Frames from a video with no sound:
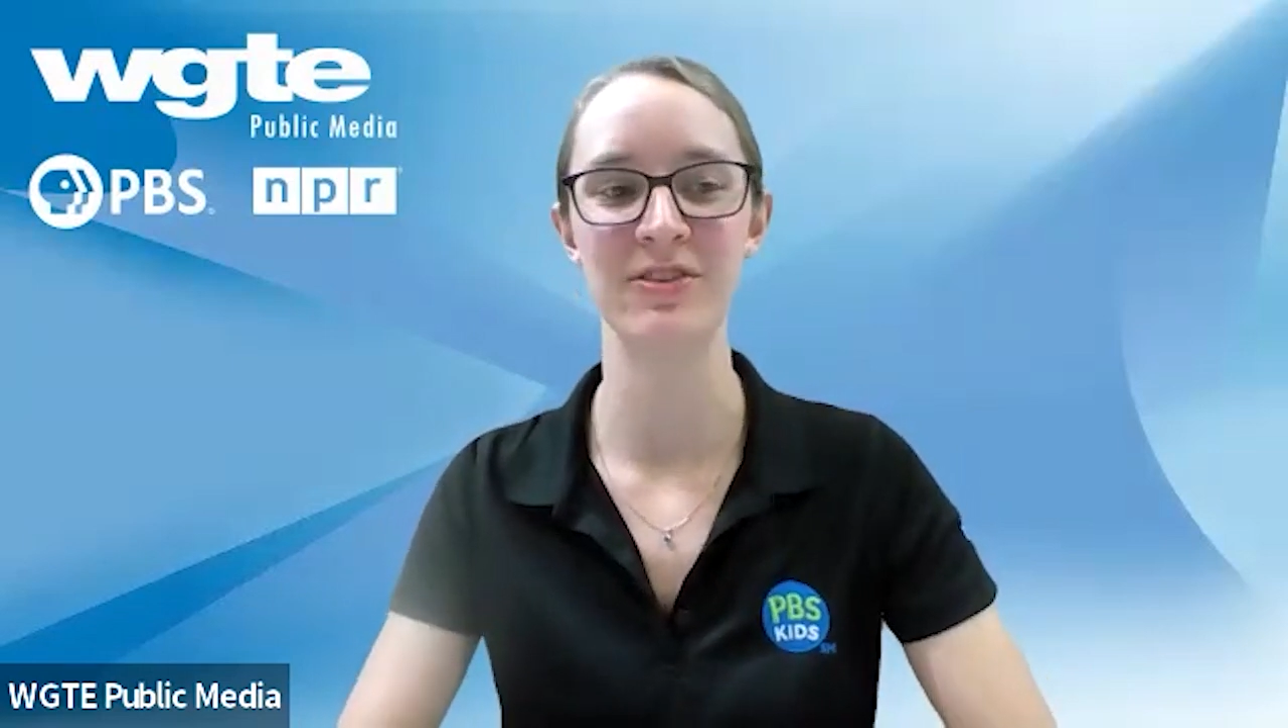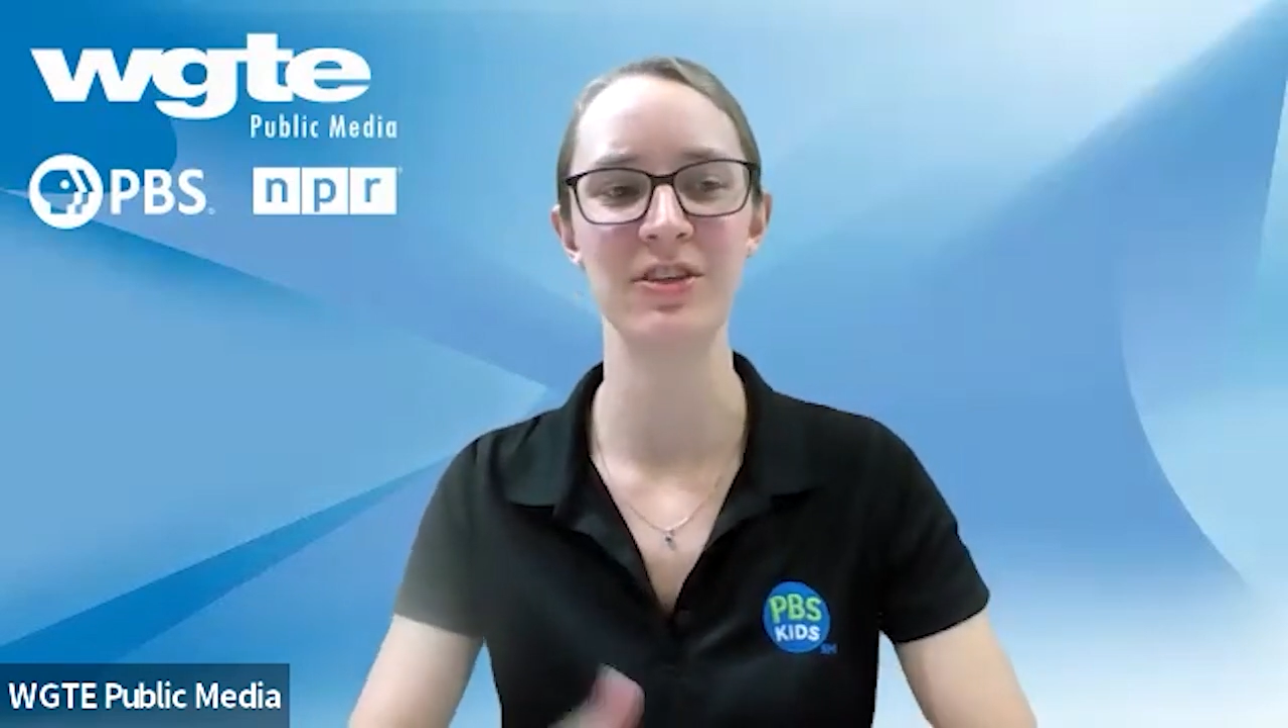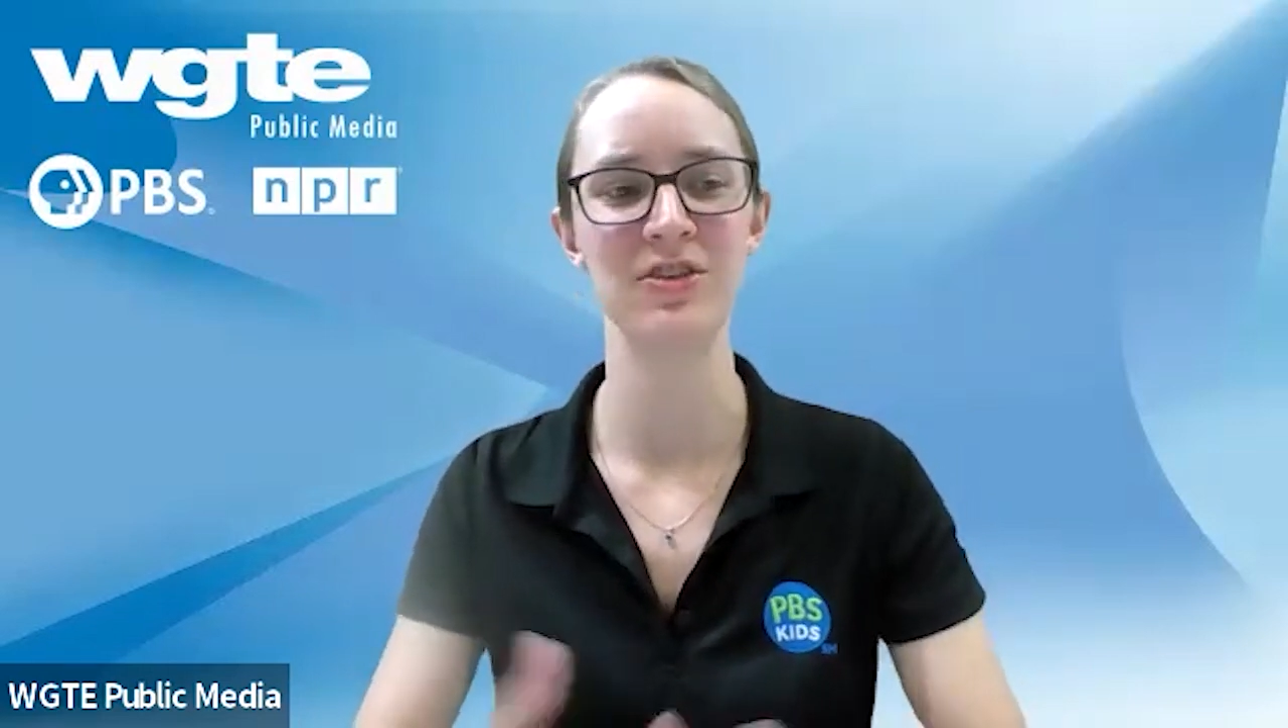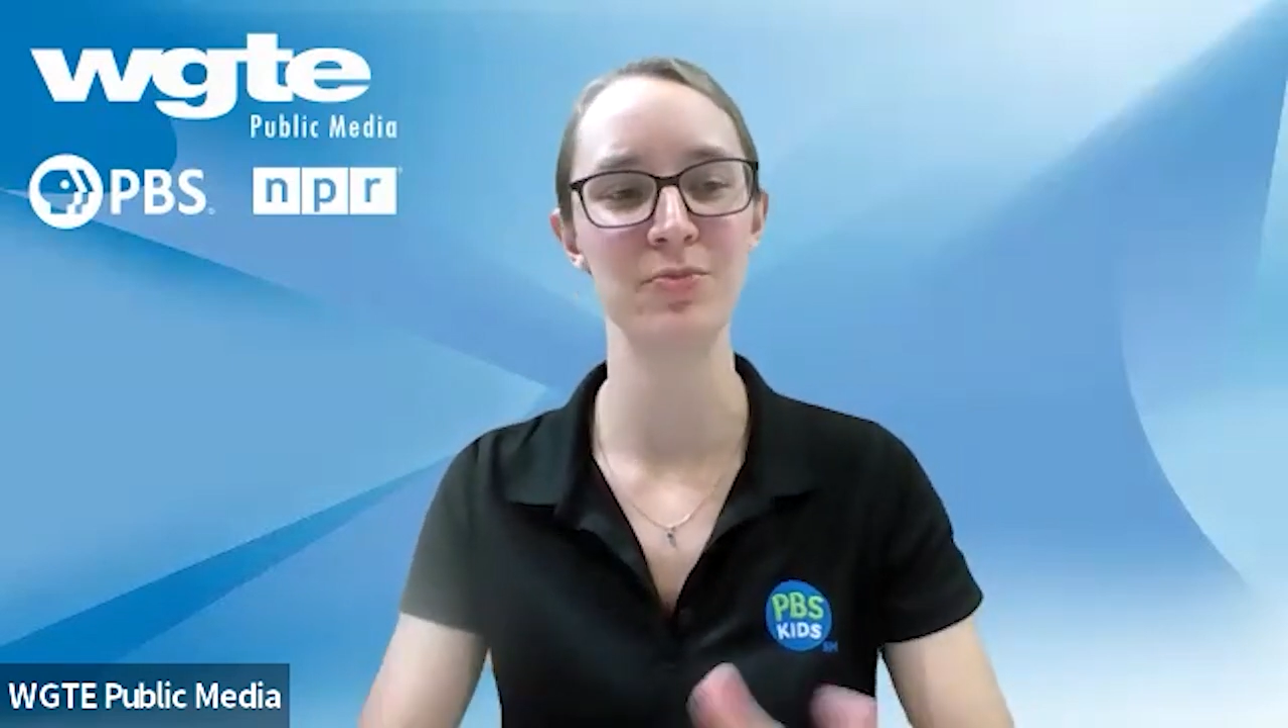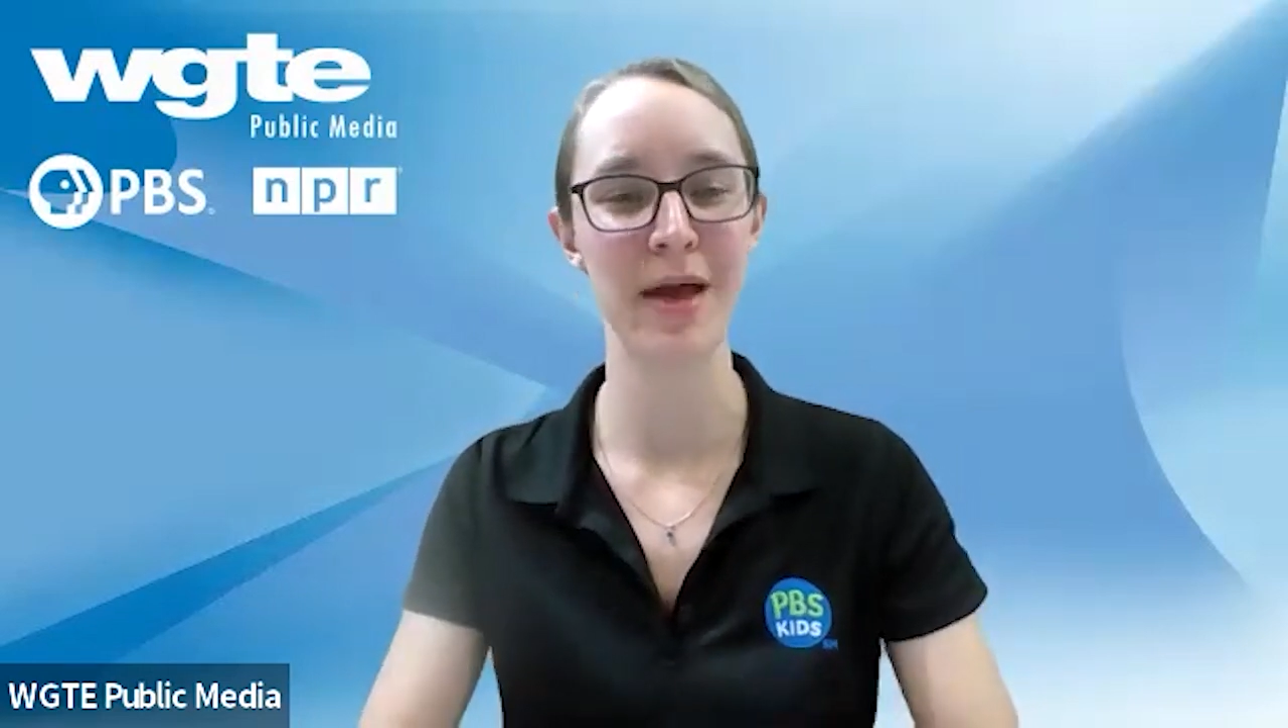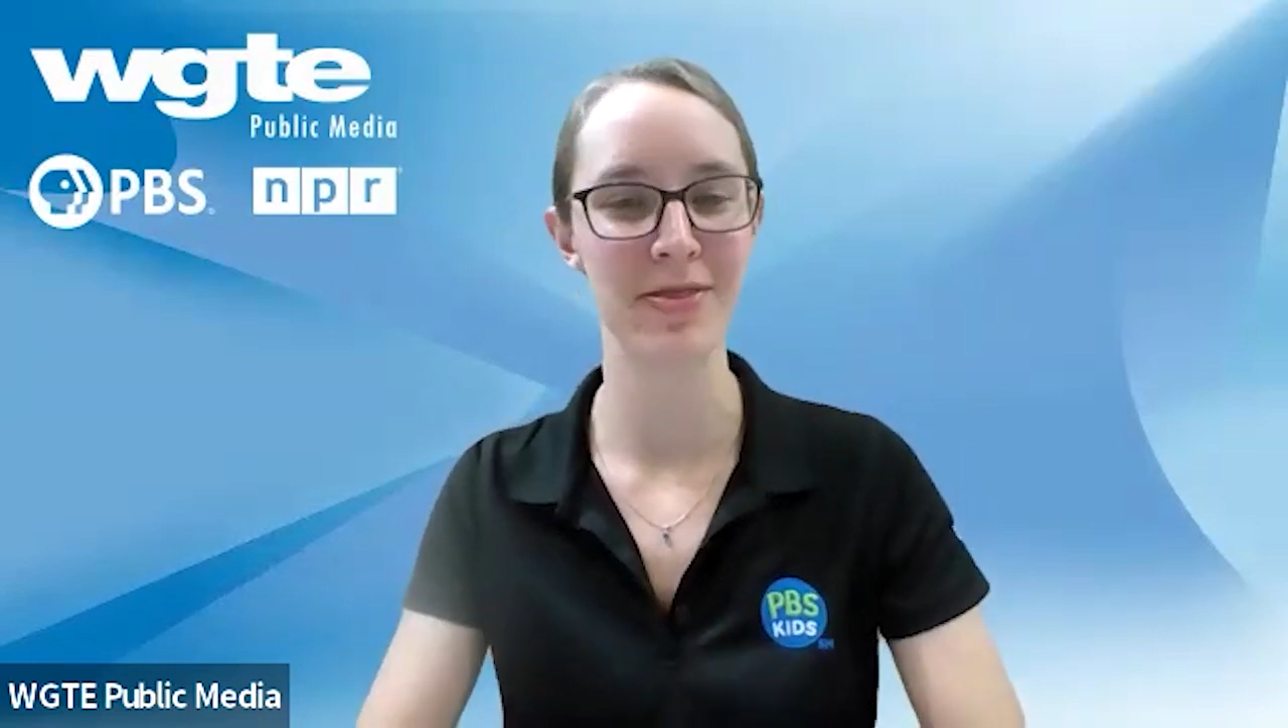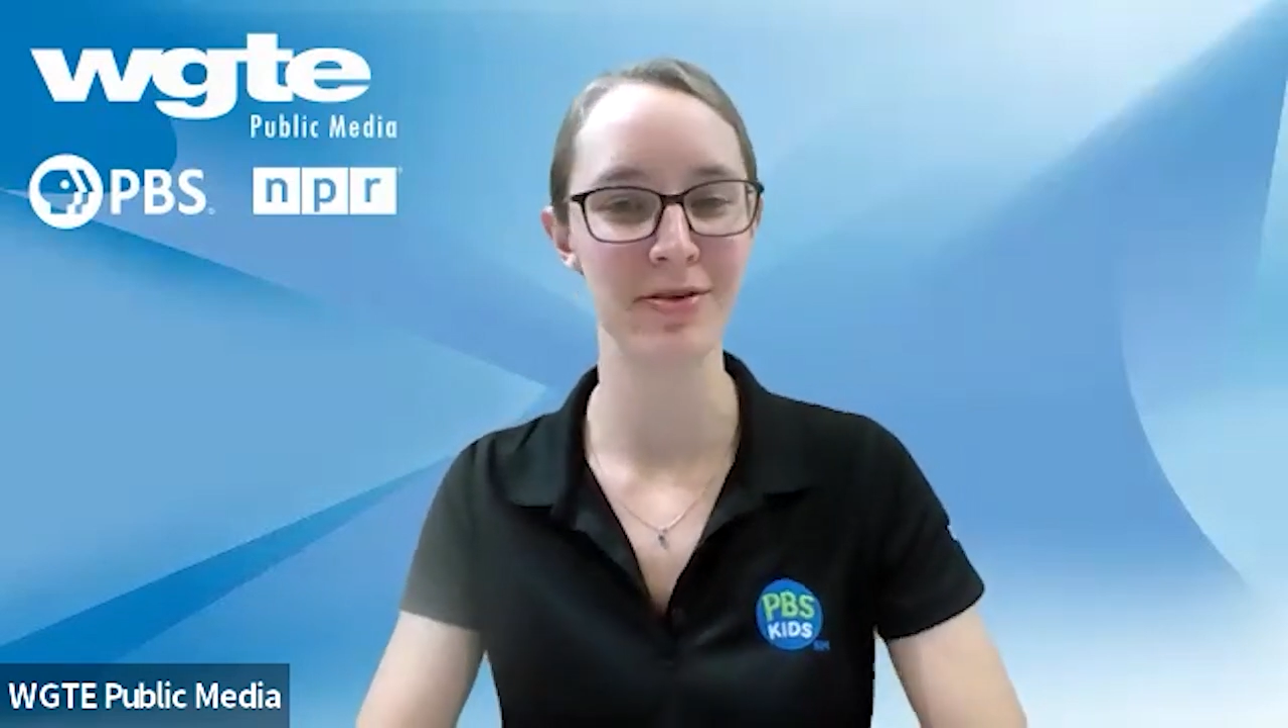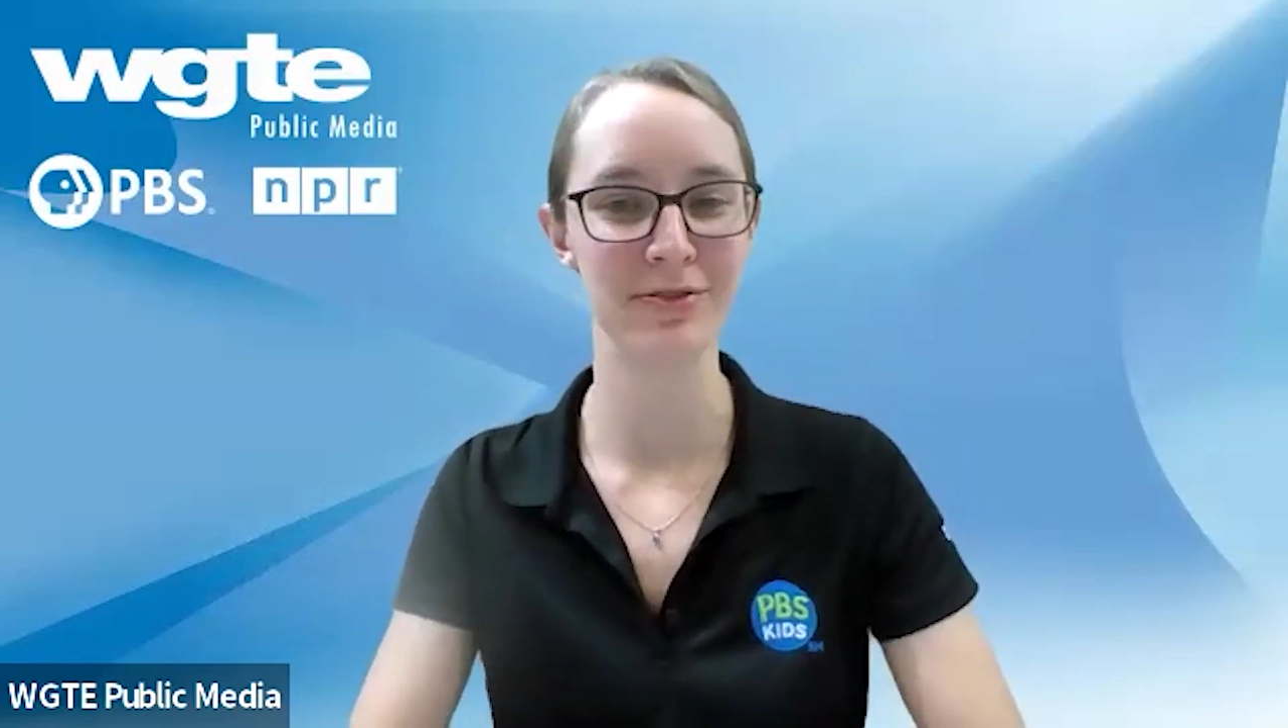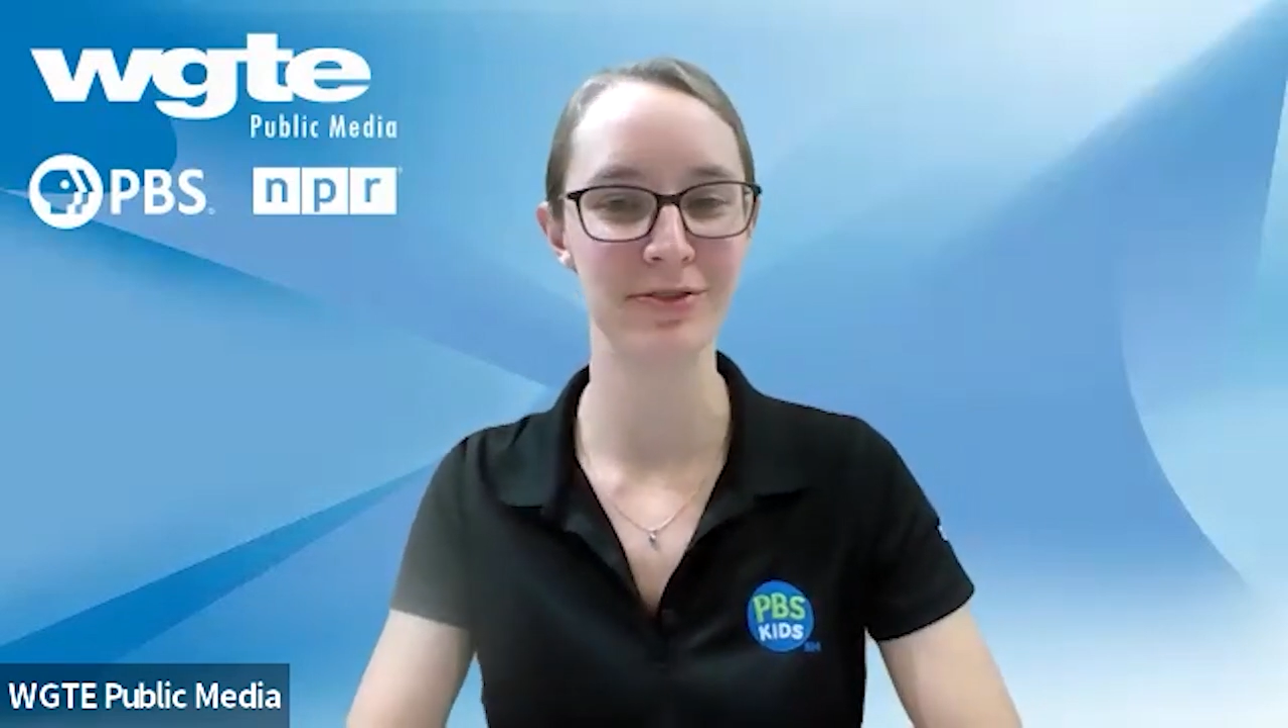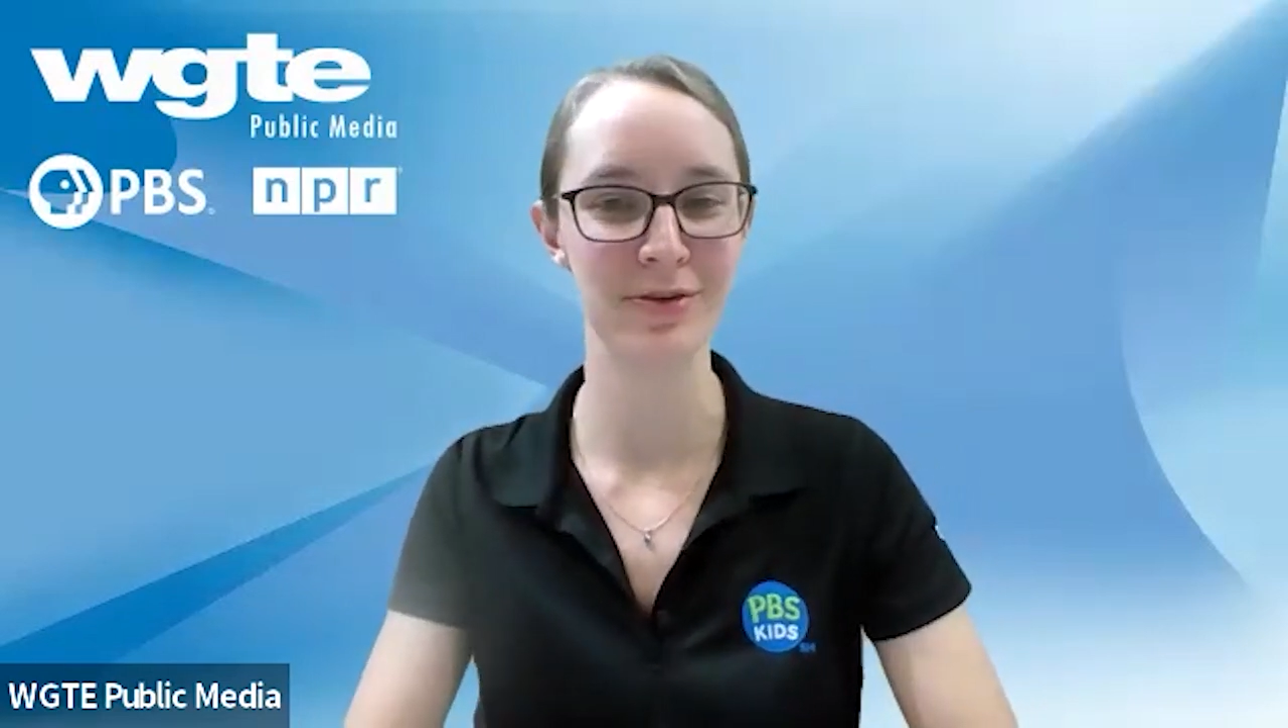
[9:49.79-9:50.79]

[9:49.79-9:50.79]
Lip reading: Did you pen those